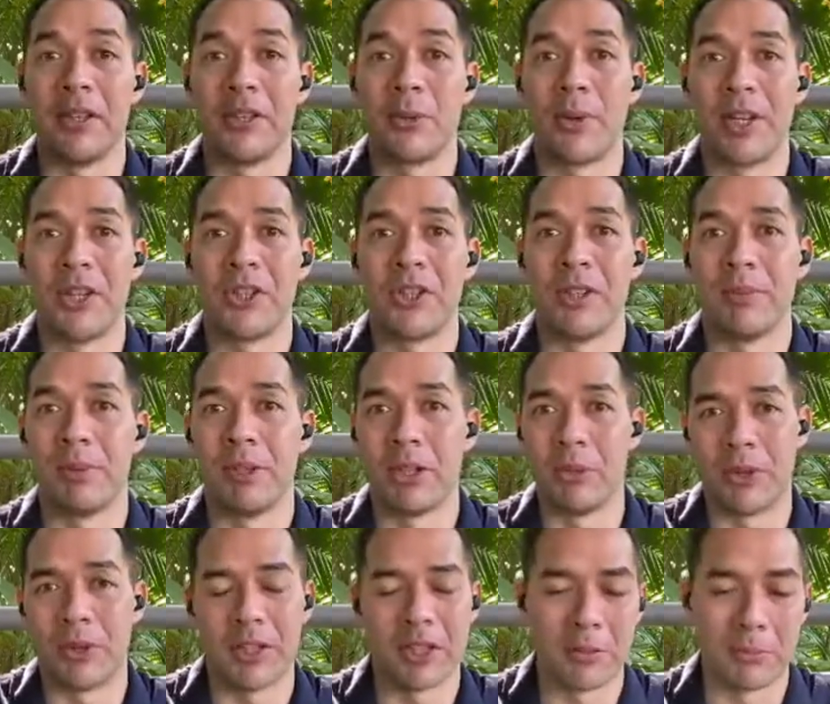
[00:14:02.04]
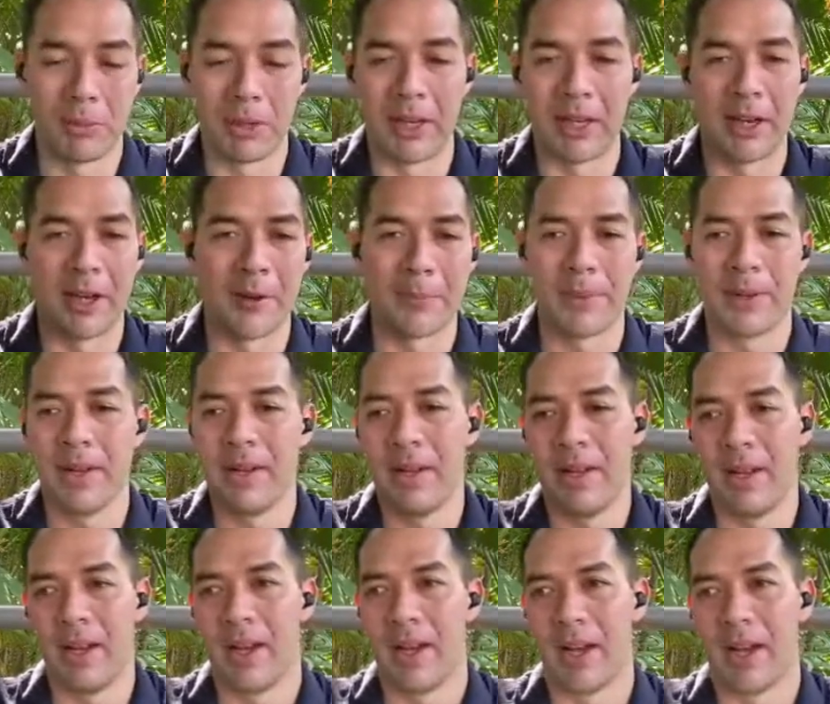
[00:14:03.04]
question, but you wanted to bring it up,
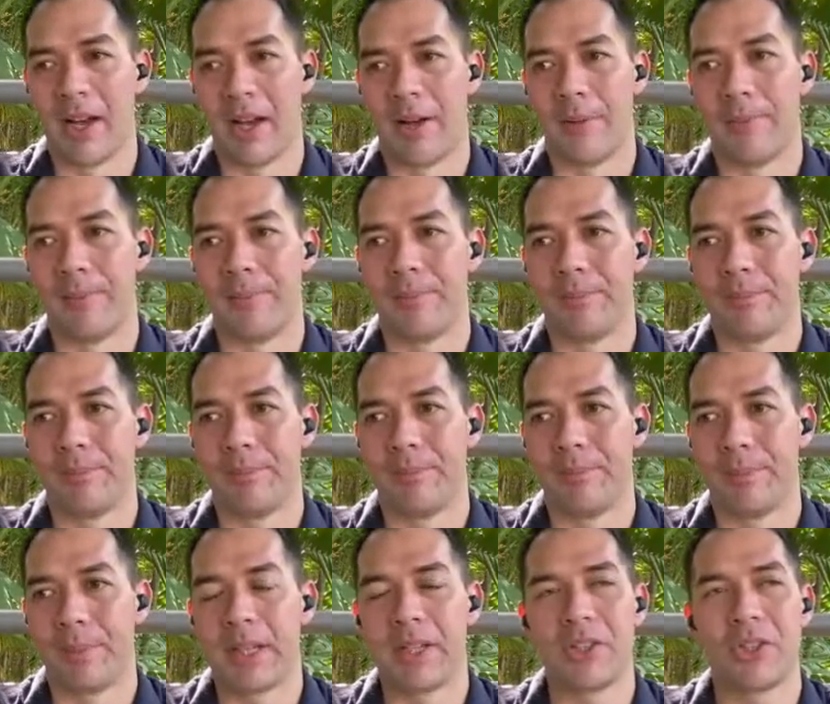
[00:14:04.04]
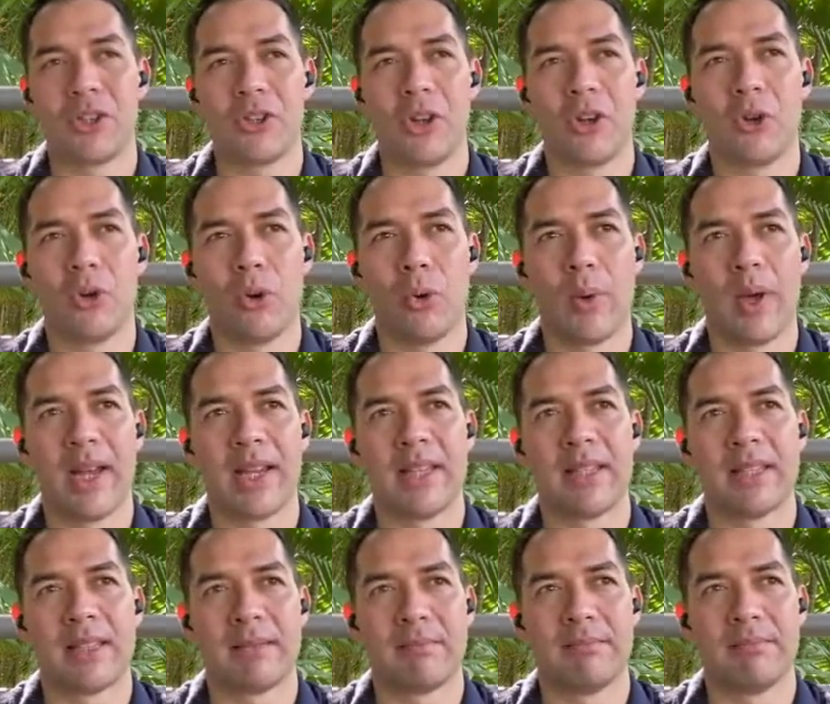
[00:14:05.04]
because you're not
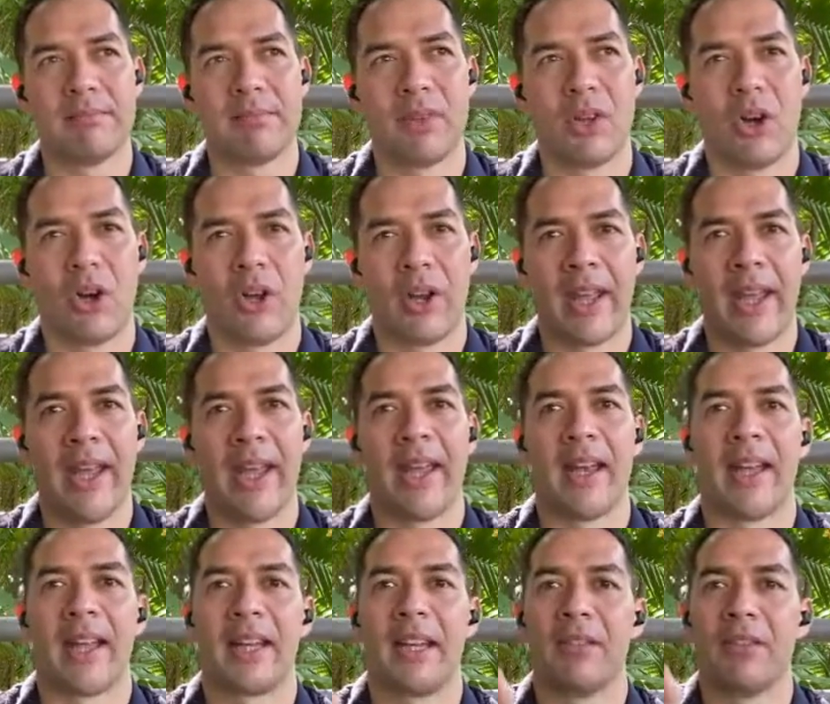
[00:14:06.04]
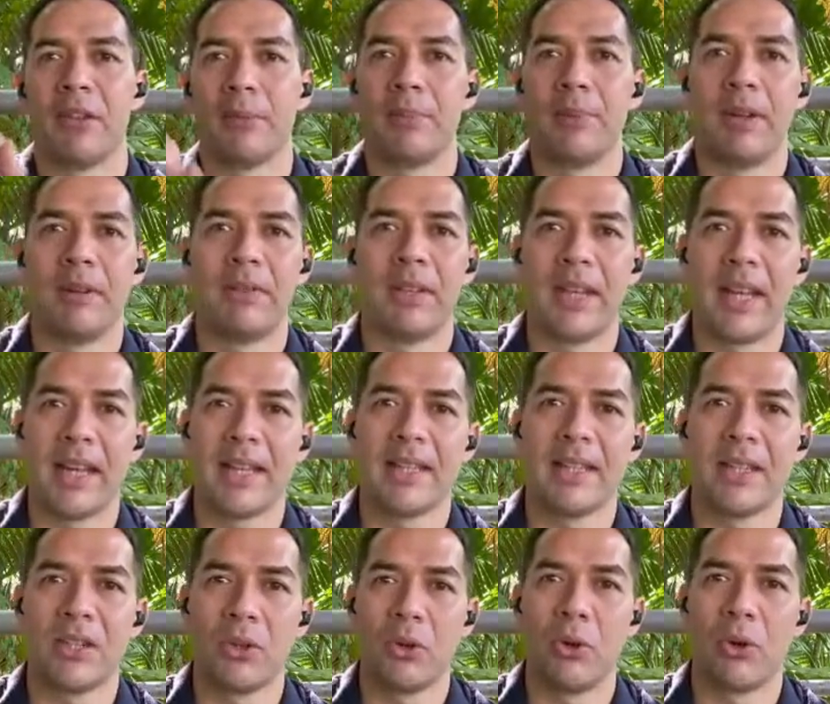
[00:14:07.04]
always on air. Like if the guest
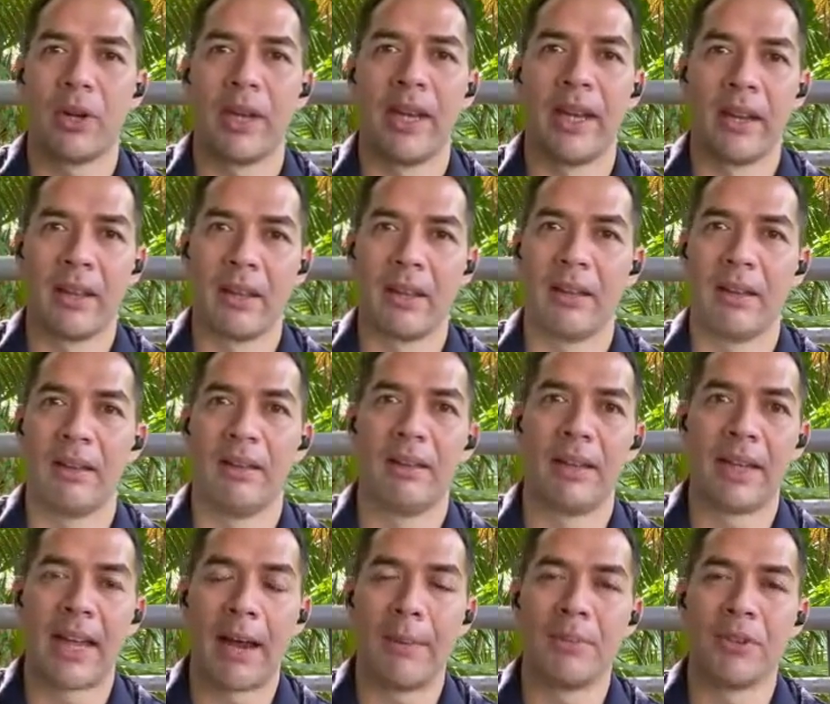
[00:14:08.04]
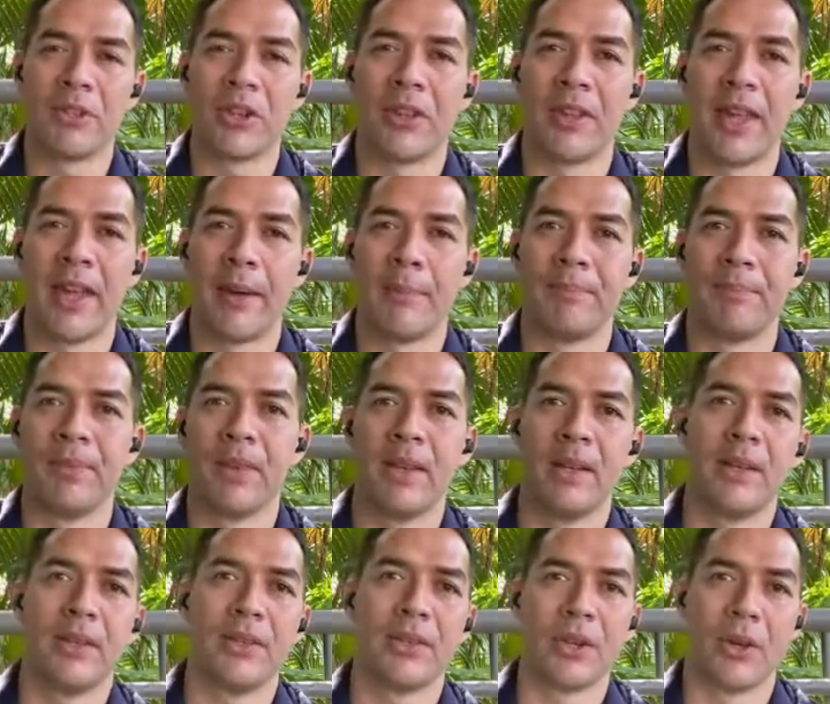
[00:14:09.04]
is talking, the camera's on them,
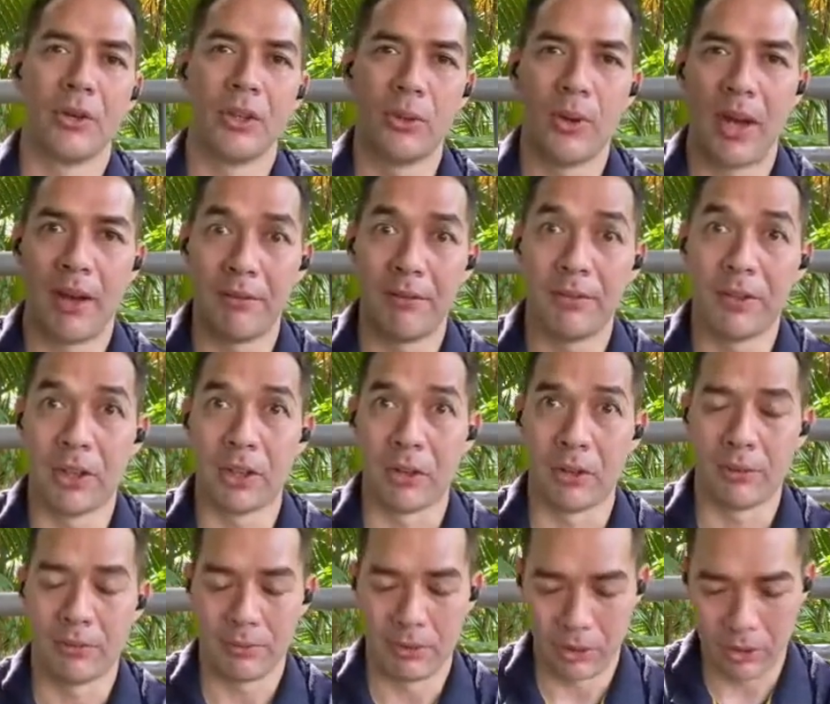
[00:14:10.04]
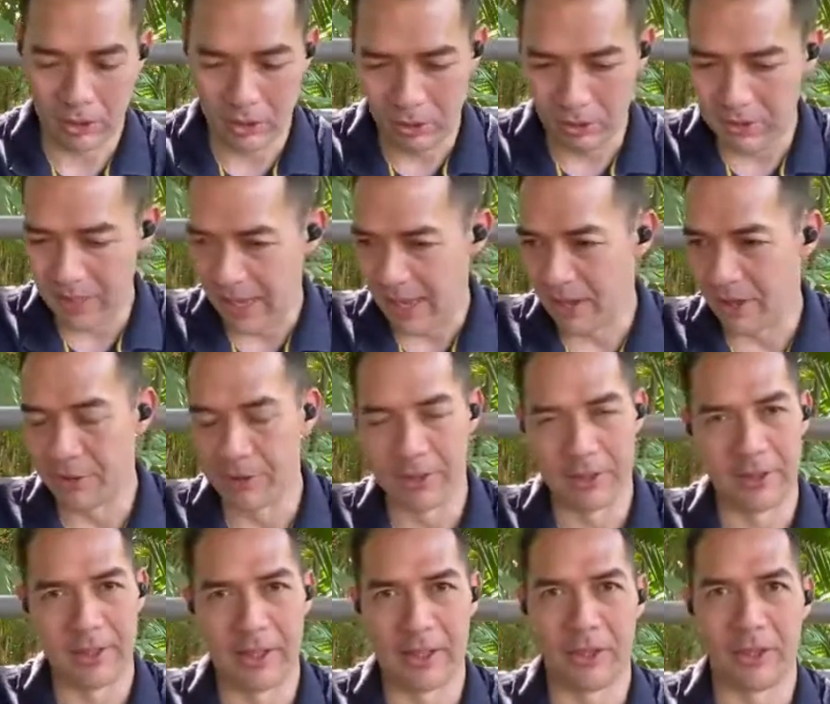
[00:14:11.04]
so you have, you can look down
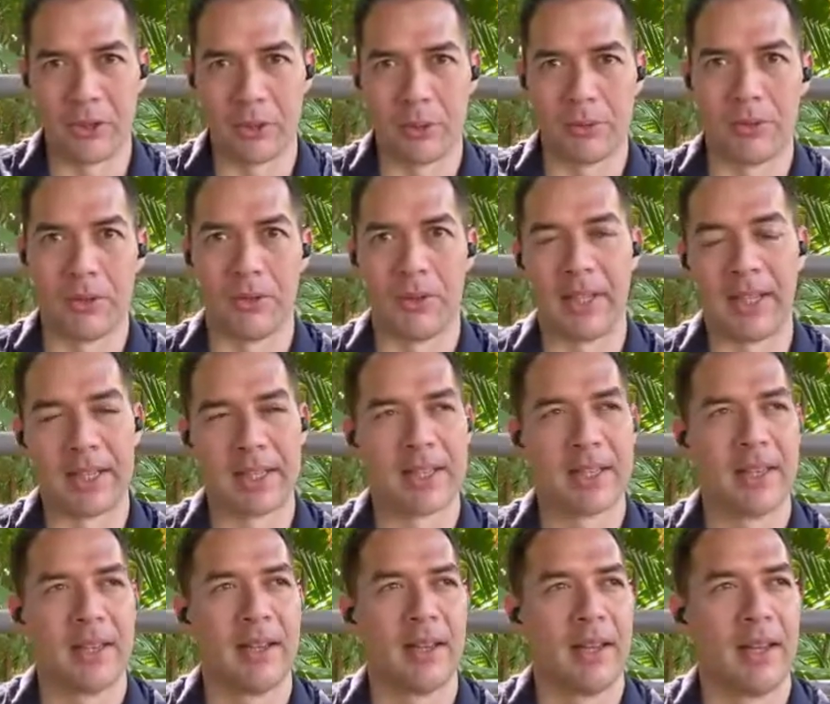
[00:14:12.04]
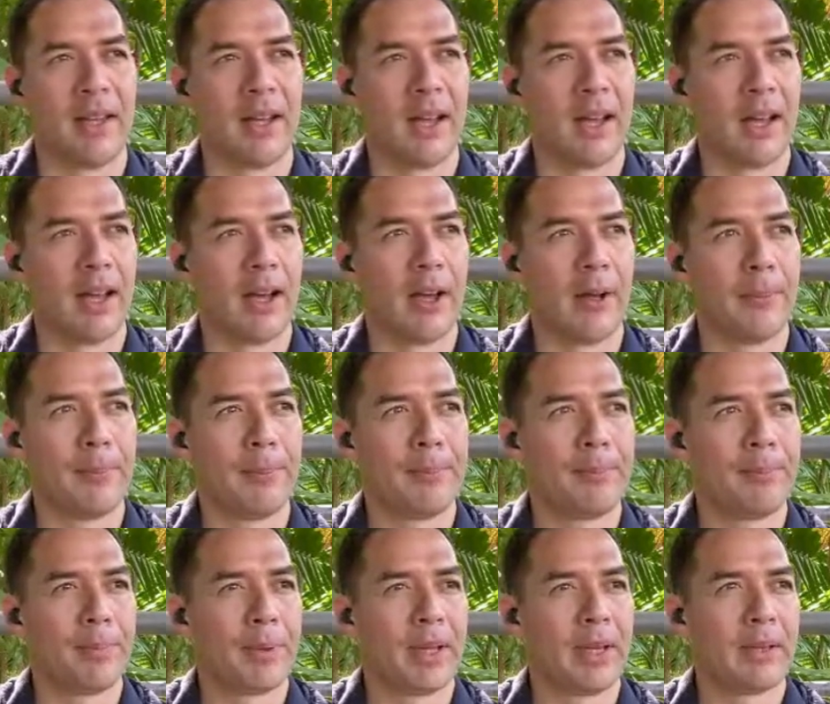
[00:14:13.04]
and do a few things.
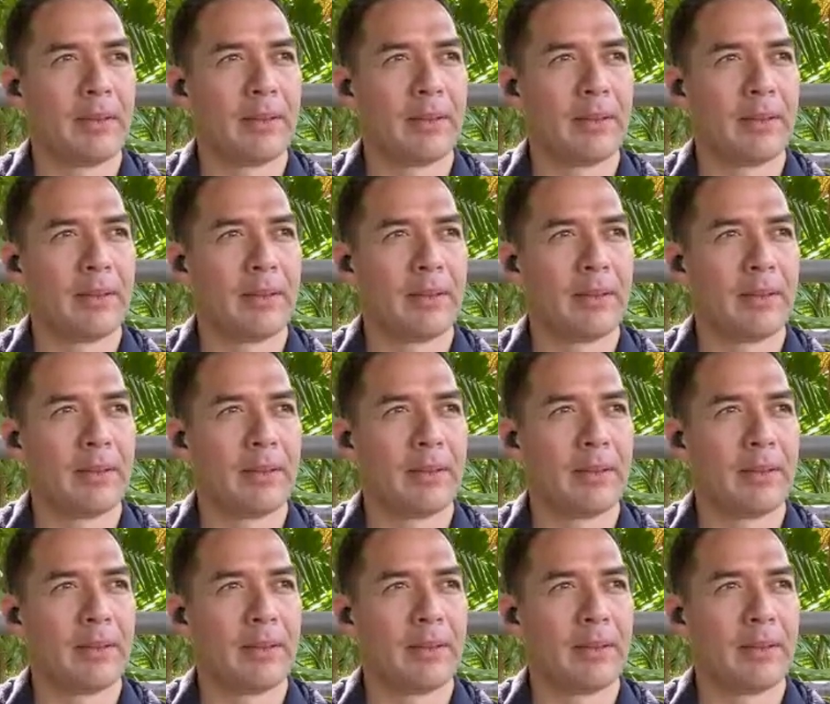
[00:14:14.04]
But